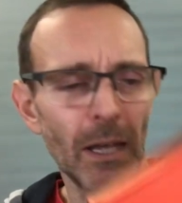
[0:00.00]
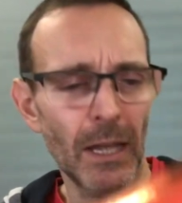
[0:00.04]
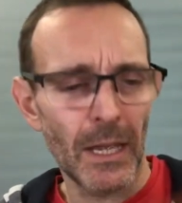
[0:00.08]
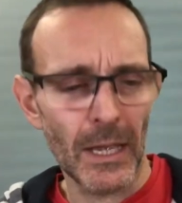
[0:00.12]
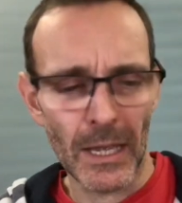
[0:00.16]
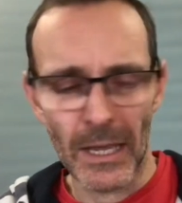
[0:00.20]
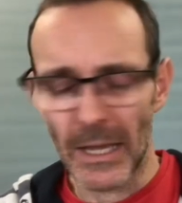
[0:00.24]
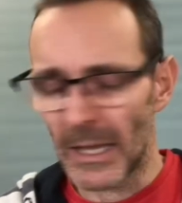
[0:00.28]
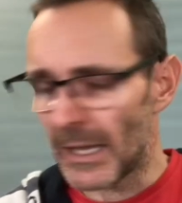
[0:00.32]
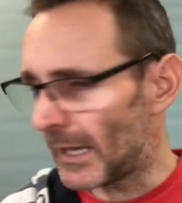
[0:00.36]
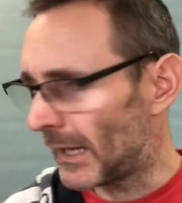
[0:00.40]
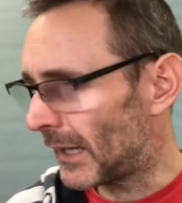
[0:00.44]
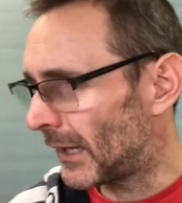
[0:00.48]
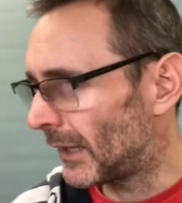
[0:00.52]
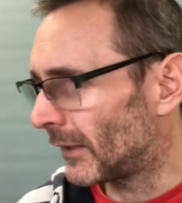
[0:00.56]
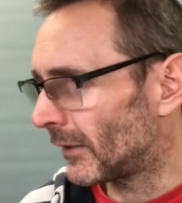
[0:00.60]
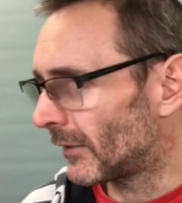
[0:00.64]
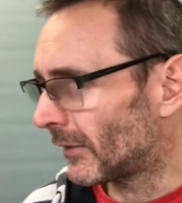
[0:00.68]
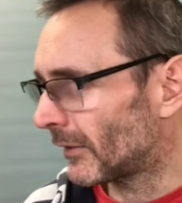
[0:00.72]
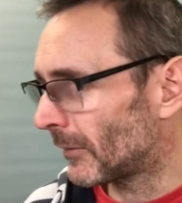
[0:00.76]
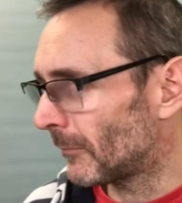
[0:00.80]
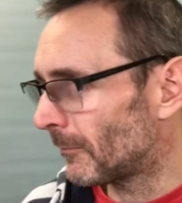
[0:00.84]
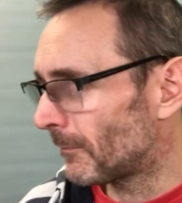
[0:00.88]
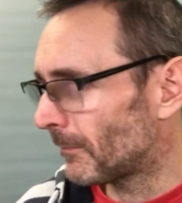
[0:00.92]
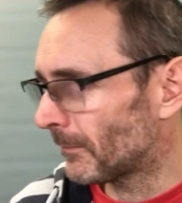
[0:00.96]

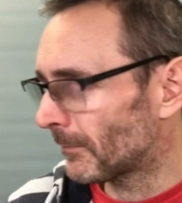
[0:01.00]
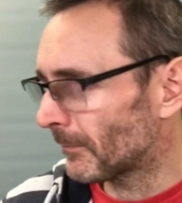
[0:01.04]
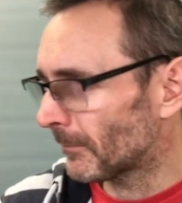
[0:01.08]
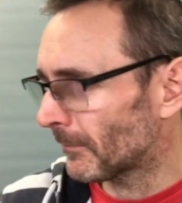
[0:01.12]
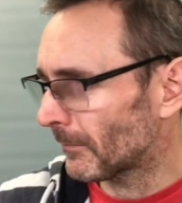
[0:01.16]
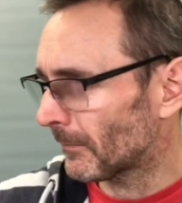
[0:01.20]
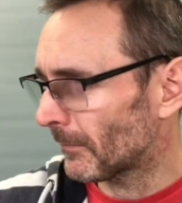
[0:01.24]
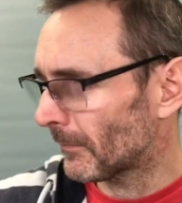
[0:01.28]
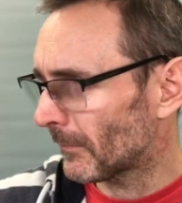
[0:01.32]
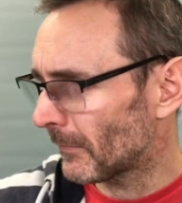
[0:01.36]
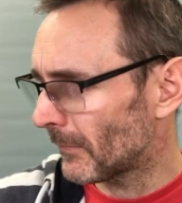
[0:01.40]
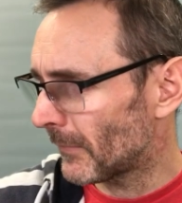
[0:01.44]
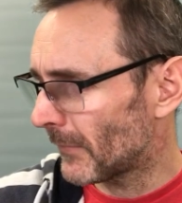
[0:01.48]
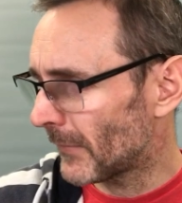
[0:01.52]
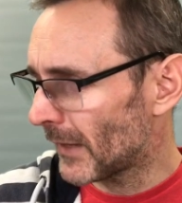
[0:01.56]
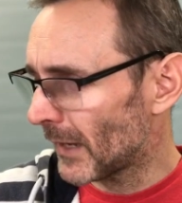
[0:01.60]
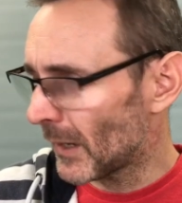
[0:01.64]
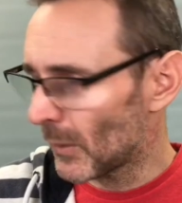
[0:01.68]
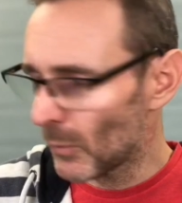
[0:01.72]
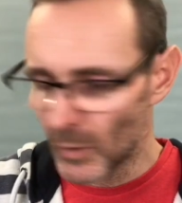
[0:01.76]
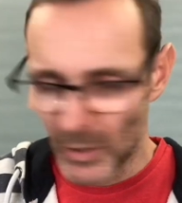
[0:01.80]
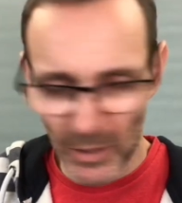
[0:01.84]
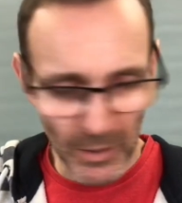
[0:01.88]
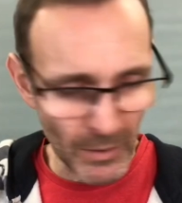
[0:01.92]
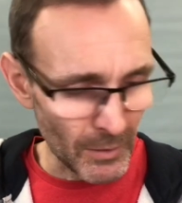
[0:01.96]
And there
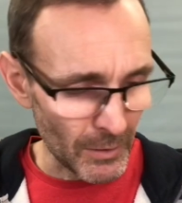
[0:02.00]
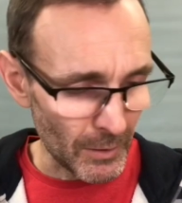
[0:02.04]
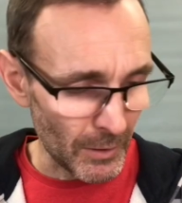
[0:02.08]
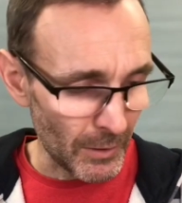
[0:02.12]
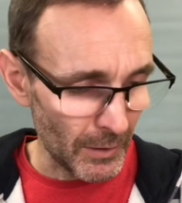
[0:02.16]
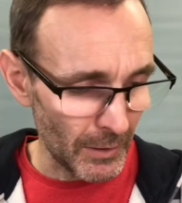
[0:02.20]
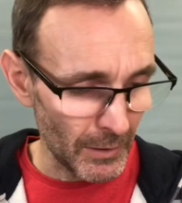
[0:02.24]
we are.